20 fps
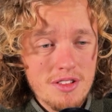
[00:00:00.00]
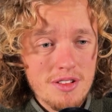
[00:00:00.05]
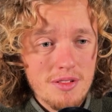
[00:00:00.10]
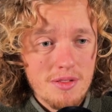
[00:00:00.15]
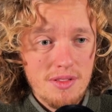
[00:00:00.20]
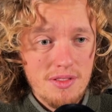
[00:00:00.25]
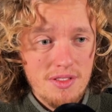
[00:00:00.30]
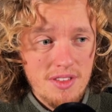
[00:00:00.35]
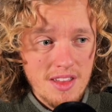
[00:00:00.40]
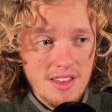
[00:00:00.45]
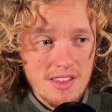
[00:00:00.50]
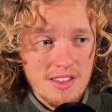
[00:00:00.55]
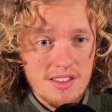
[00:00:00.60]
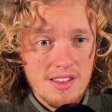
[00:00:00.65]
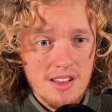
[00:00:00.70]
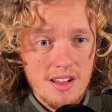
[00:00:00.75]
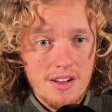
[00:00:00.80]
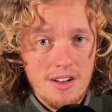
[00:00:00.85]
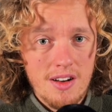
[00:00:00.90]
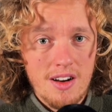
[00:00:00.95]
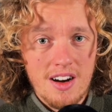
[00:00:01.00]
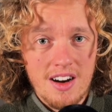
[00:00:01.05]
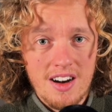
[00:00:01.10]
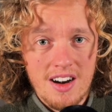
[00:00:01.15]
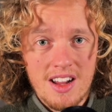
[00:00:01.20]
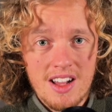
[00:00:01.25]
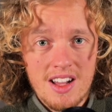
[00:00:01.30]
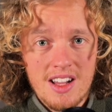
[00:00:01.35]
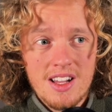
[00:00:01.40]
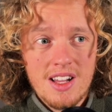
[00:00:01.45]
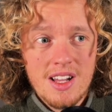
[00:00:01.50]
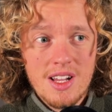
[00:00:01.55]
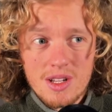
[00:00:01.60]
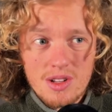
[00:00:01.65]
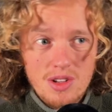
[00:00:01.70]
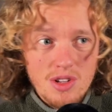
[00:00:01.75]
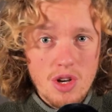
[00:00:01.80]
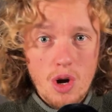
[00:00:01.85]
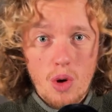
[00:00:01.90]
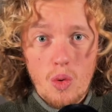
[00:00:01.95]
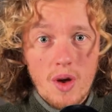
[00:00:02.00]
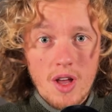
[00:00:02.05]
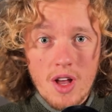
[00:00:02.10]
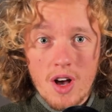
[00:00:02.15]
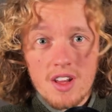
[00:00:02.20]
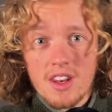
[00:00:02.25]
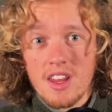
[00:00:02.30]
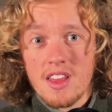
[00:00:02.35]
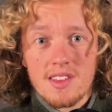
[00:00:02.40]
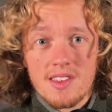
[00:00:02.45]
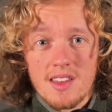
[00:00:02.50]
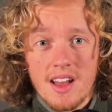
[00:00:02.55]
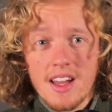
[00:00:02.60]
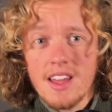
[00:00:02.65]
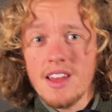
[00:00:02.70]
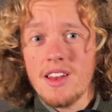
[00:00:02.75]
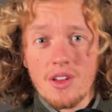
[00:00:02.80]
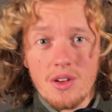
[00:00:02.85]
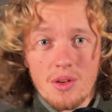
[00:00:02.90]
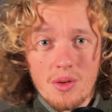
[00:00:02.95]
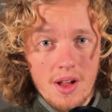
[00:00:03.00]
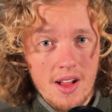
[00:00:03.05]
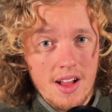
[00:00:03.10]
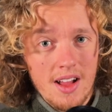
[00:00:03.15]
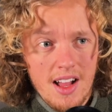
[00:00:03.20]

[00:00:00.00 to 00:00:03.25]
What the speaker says: of things are going on inside you